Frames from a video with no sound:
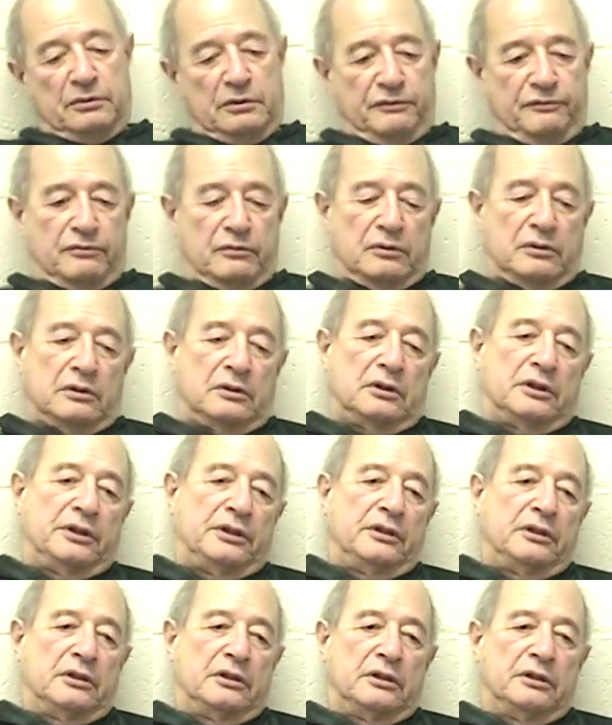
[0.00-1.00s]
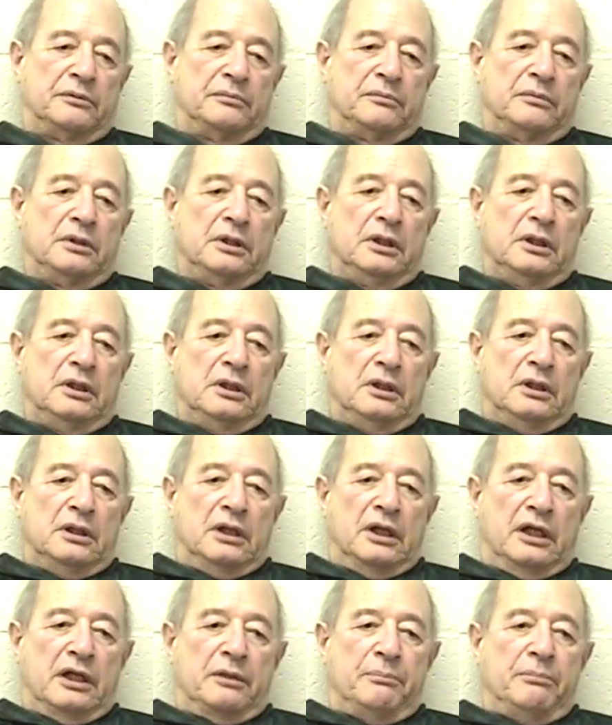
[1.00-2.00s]
purely foil, and
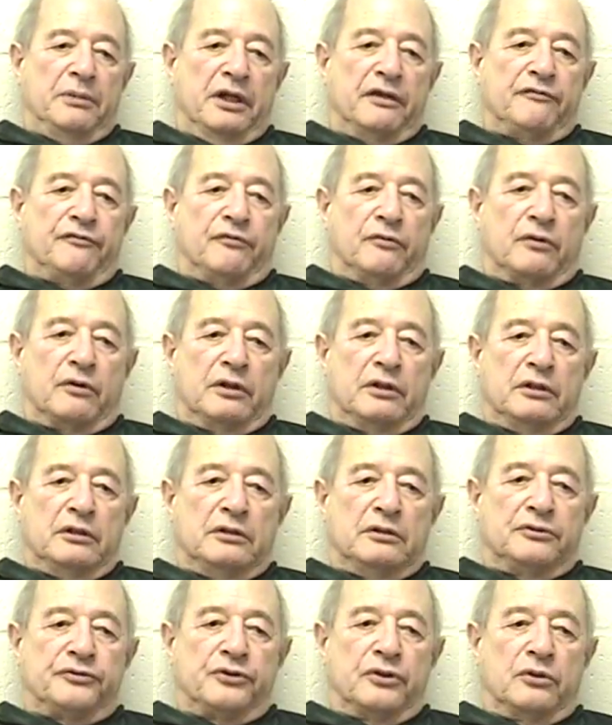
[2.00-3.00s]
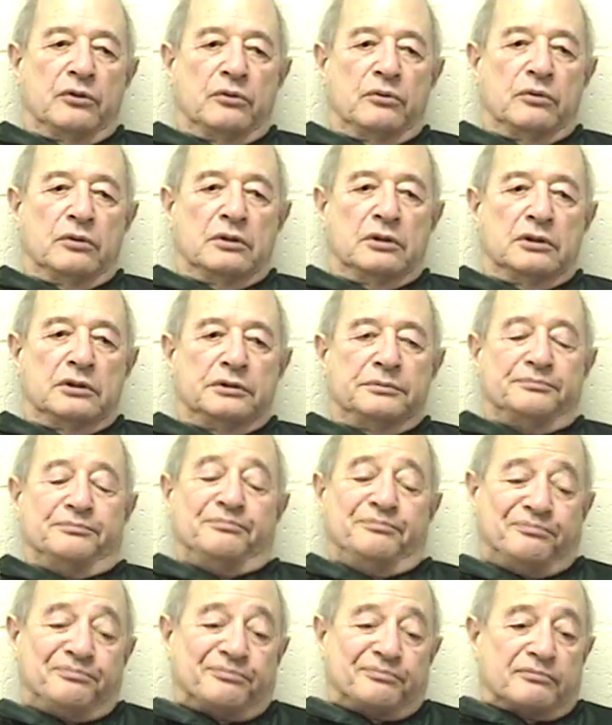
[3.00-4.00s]
I had a bent for it, and so
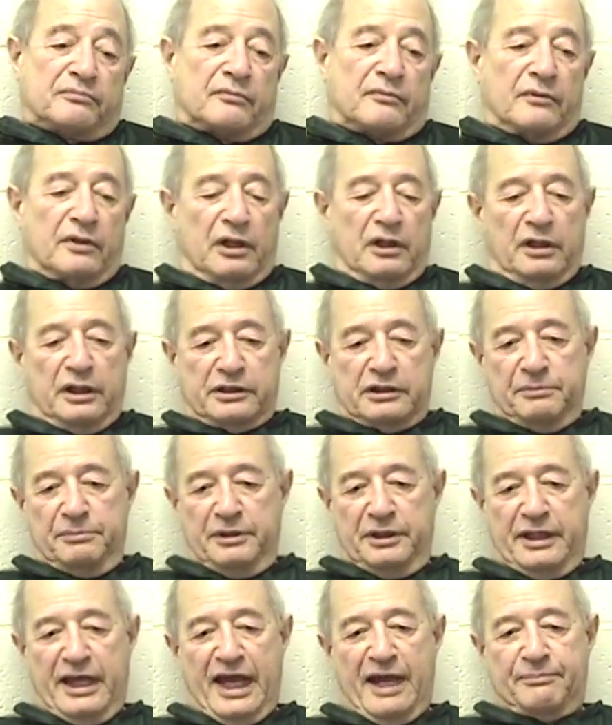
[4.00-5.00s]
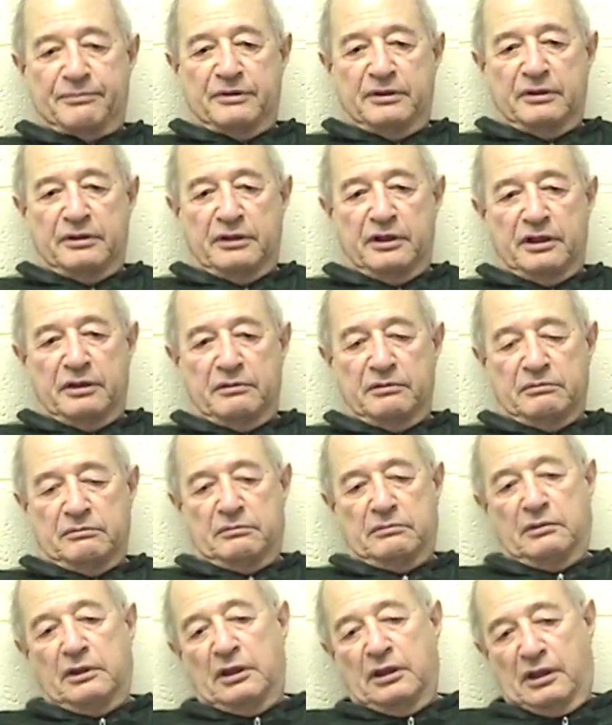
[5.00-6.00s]
they elected me captain, and
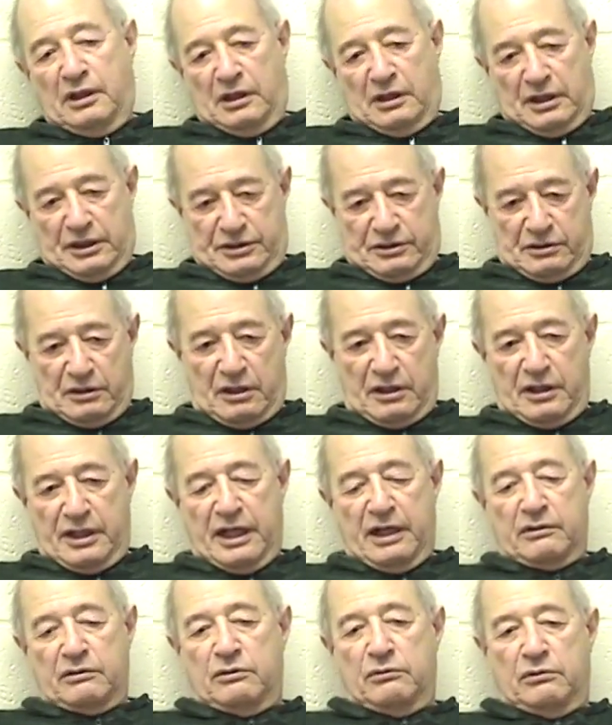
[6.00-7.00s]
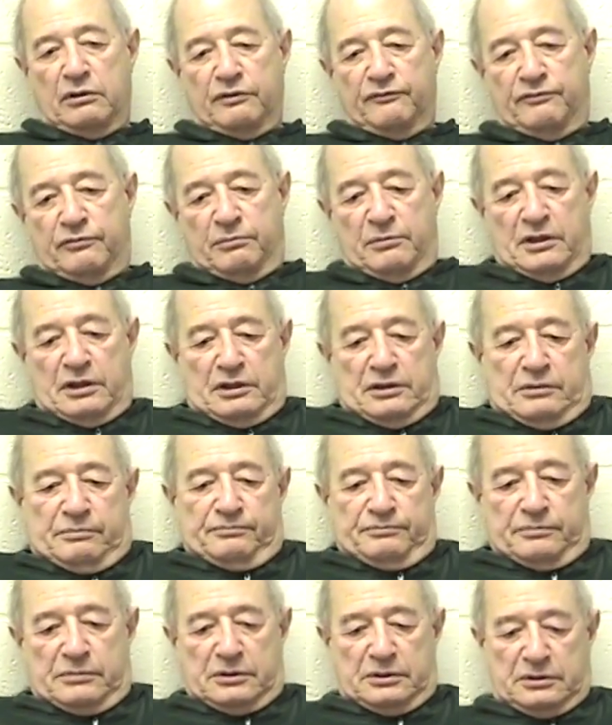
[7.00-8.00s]
then I started out going for my
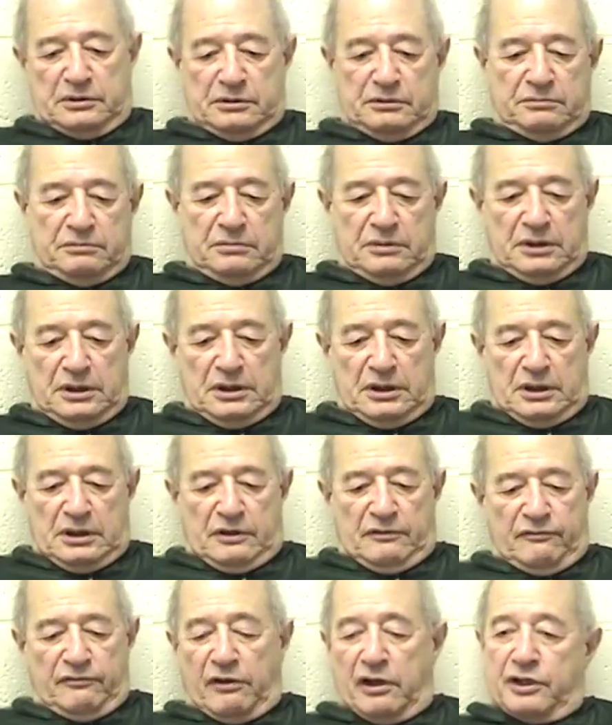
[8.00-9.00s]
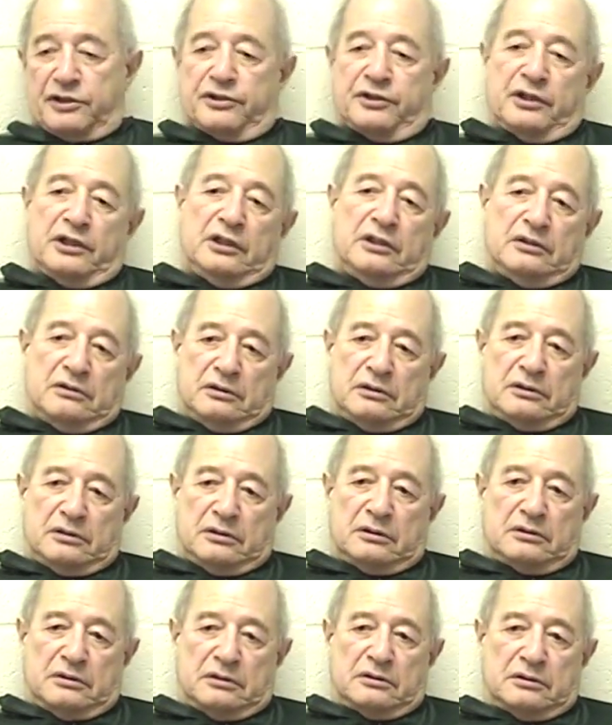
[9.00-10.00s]
varsity in the
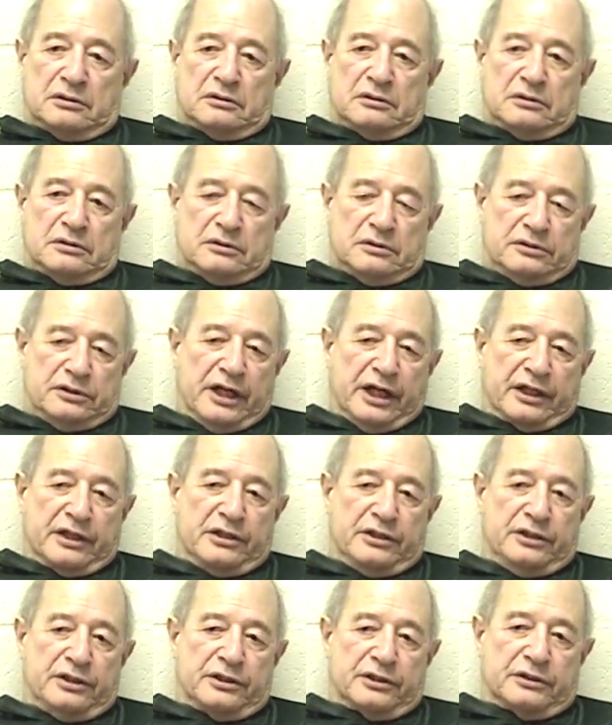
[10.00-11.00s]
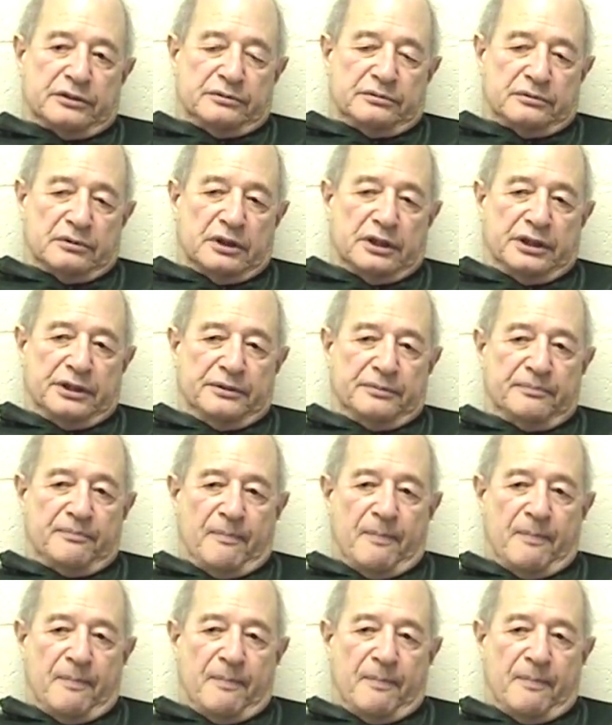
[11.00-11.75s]
second year, right.